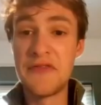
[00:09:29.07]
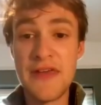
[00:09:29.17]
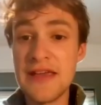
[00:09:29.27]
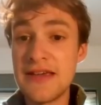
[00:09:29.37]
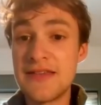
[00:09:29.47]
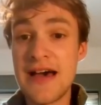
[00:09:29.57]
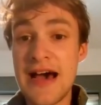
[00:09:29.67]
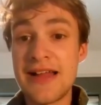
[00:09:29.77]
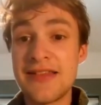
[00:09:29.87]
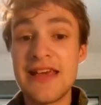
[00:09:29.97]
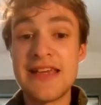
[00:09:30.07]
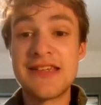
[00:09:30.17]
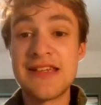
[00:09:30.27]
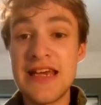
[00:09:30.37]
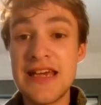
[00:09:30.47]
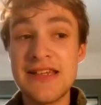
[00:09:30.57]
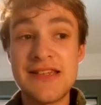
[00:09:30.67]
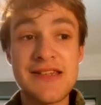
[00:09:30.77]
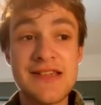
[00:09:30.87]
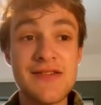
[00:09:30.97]
think that this
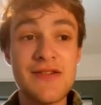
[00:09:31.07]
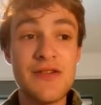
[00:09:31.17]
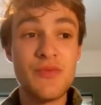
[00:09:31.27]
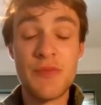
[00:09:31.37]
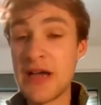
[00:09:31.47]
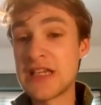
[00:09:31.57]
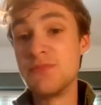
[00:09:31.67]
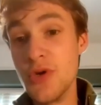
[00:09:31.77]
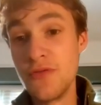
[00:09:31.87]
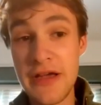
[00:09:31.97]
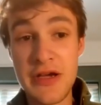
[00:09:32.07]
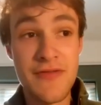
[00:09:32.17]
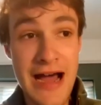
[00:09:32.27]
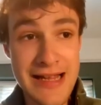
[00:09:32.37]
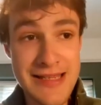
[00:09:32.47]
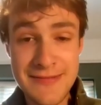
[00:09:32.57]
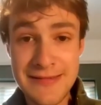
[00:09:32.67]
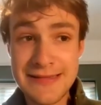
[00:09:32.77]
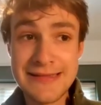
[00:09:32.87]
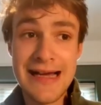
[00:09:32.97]
is the best move they could have had,
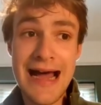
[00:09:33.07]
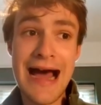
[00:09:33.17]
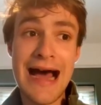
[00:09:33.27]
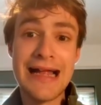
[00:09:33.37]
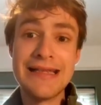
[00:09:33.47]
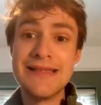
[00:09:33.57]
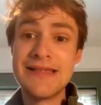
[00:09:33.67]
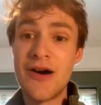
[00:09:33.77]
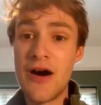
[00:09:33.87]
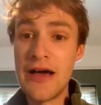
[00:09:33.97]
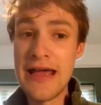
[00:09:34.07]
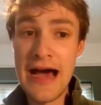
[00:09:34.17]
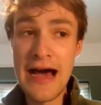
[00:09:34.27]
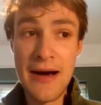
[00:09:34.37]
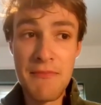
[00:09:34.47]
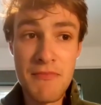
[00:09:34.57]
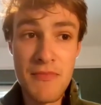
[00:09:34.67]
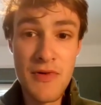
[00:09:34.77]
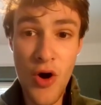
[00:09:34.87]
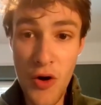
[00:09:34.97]
and I
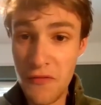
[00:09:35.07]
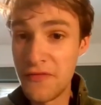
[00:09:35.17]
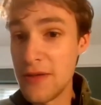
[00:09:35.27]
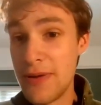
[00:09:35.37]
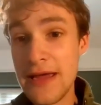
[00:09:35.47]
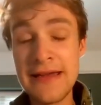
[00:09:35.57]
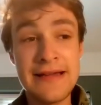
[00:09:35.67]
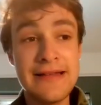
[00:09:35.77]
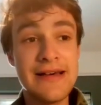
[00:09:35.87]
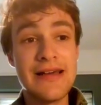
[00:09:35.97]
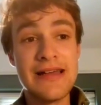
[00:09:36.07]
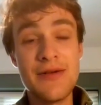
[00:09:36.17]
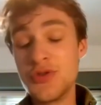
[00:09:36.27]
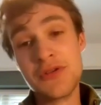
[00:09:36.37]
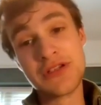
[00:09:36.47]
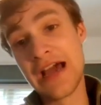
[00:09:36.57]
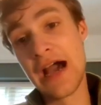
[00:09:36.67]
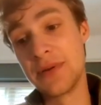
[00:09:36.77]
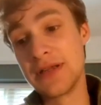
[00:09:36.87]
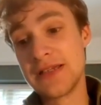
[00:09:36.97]
am of the opinion that it was always going to
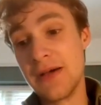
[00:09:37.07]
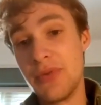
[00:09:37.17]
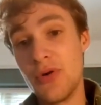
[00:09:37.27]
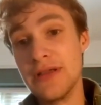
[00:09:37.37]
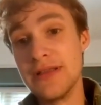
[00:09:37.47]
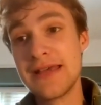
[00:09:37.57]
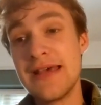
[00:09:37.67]
happen at some point.